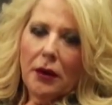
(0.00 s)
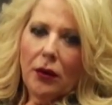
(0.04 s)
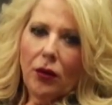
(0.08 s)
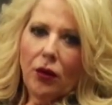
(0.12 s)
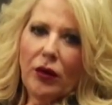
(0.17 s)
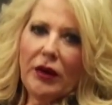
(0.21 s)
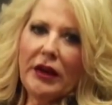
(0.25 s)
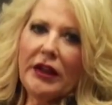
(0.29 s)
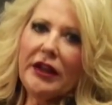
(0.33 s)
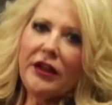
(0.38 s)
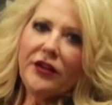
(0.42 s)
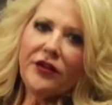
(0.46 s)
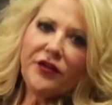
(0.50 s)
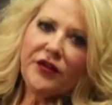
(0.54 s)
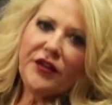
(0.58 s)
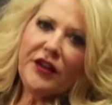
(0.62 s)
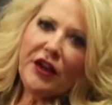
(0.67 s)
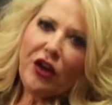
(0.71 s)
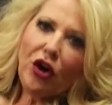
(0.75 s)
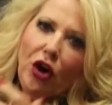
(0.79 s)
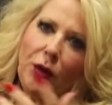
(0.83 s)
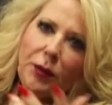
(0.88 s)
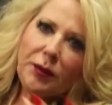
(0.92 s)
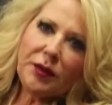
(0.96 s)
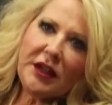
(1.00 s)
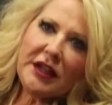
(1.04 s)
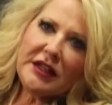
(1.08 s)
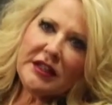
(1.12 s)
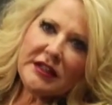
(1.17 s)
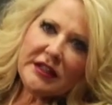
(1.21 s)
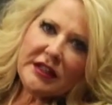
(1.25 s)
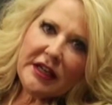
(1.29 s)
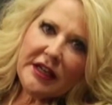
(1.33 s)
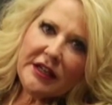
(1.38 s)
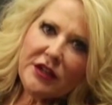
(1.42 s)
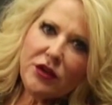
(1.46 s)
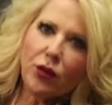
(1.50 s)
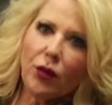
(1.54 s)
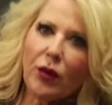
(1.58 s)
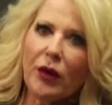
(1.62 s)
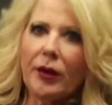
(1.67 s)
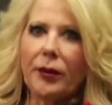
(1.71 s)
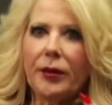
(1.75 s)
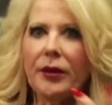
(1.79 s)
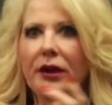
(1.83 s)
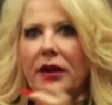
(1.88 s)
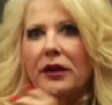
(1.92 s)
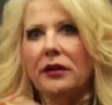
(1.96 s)
will it fit our plus size
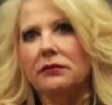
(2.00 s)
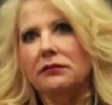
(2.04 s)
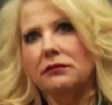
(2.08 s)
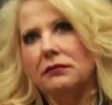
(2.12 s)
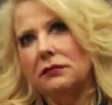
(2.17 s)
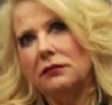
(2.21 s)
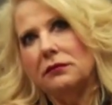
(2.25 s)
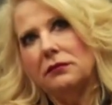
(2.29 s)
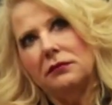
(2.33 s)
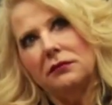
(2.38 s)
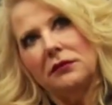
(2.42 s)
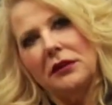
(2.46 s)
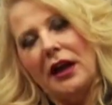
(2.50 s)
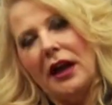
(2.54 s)
women?